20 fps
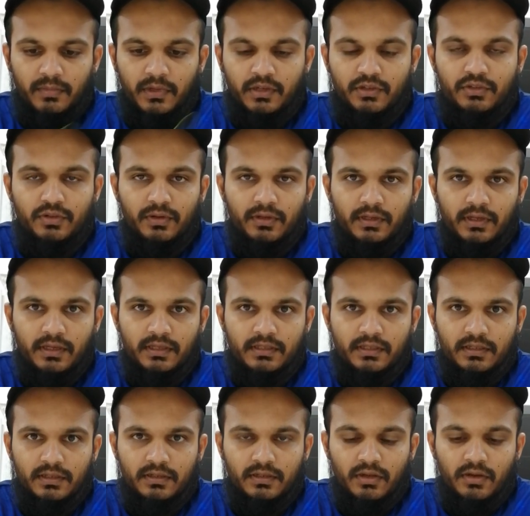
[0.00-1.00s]
Make sure it
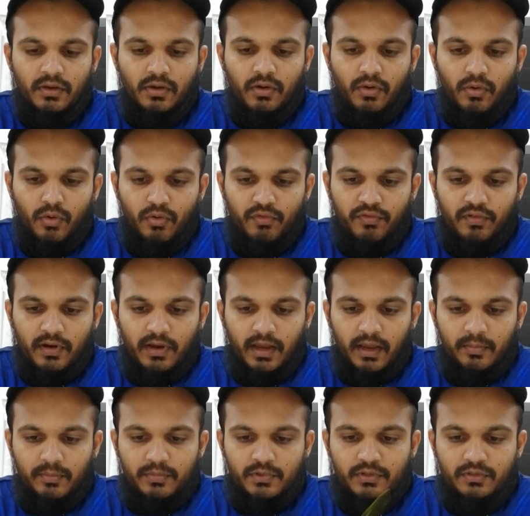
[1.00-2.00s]
doesn't
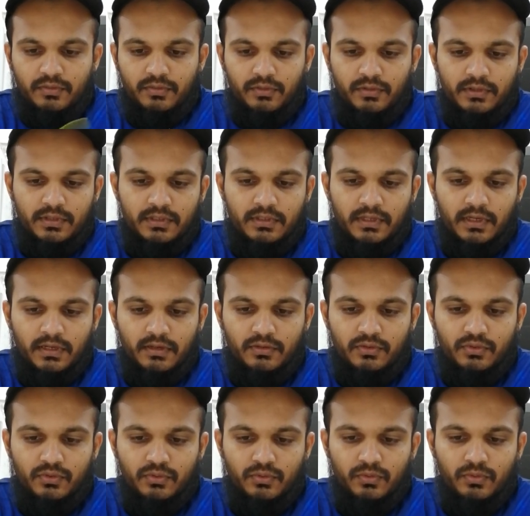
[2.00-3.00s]
overlap. So it's done
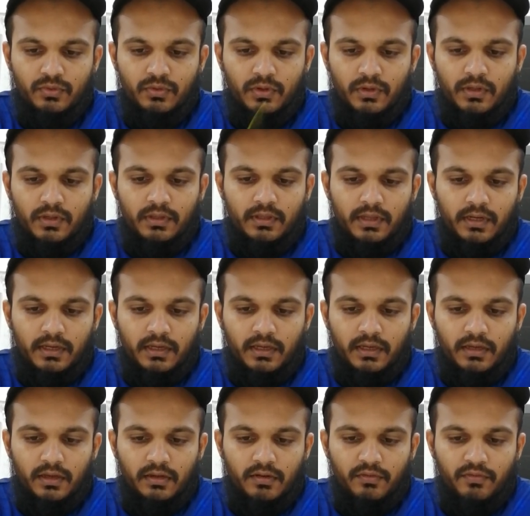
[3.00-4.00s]
2,
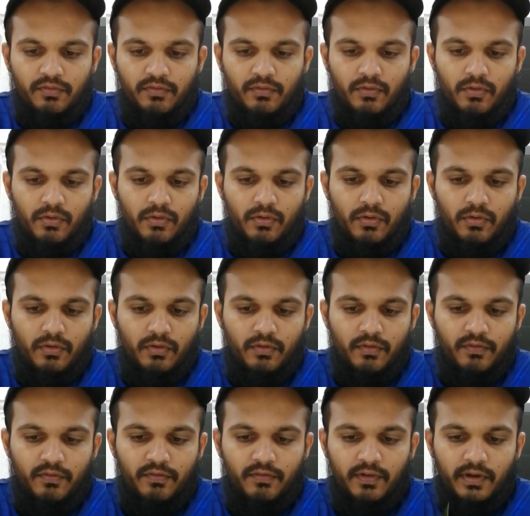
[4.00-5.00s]
3, 4,
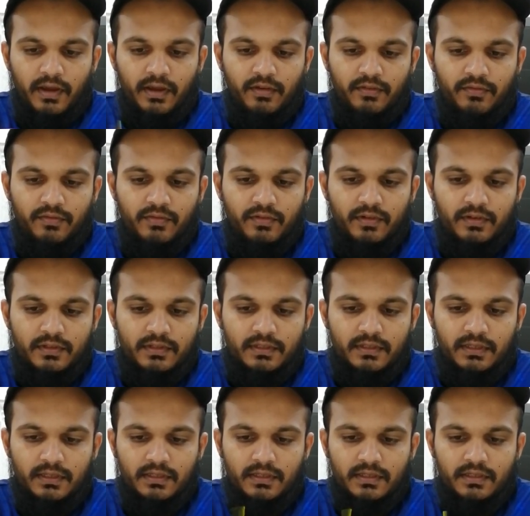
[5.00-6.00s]
5,
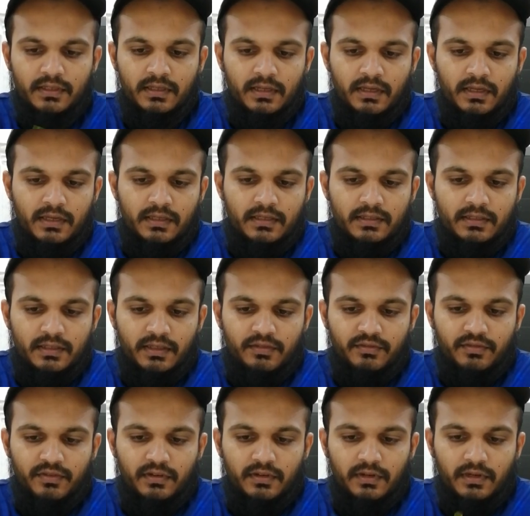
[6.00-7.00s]
6,
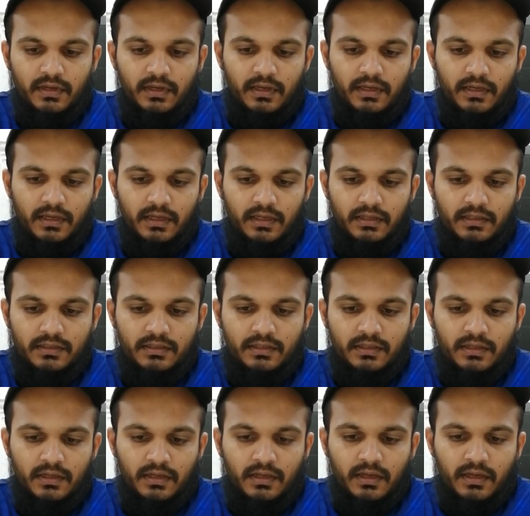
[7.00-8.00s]
7 and 8
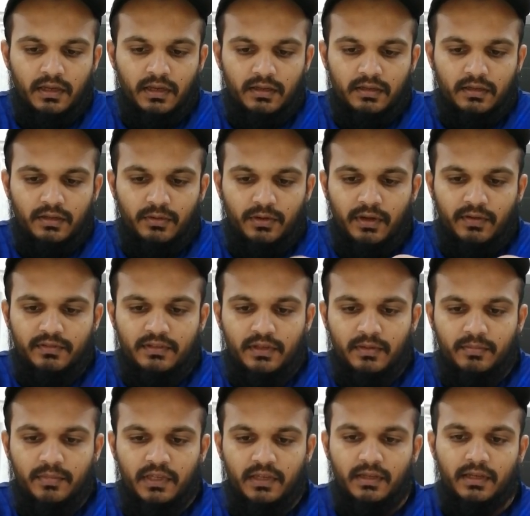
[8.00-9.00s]
until you have
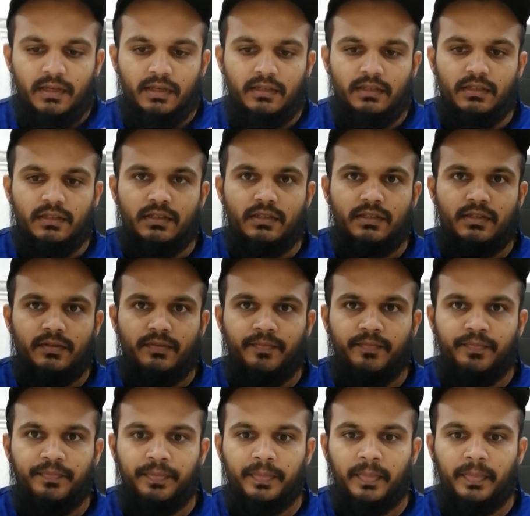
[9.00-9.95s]
something like this.